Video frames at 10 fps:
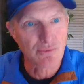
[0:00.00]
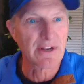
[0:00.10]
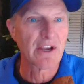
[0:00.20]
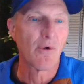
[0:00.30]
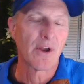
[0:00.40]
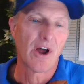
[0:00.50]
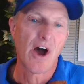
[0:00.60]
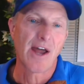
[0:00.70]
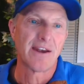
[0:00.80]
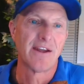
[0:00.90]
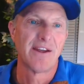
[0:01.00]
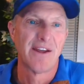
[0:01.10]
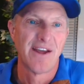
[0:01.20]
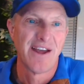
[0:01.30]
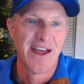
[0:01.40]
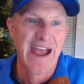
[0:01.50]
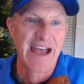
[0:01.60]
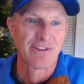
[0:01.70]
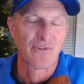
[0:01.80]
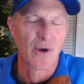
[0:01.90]
really going on
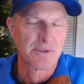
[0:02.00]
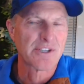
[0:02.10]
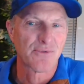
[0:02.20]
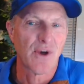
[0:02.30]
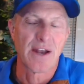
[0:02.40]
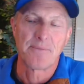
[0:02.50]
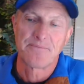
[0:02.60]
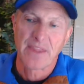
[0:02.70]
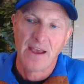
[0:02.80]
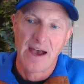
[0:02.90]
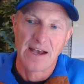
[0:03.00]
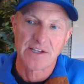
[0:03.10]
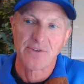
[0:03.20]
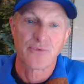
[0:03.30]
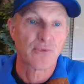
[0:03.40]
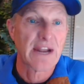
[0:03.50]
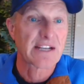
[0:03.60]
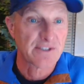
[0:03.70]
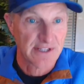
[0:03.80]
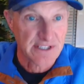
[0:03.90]
at the farms. It's fun. Uh,
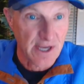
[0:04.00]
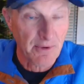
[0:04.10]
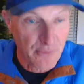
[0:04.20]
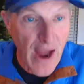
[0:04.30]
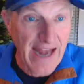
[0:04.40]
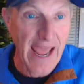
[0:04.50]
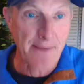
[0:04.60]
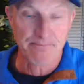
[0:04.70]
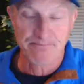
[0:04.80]
next, this coming Friday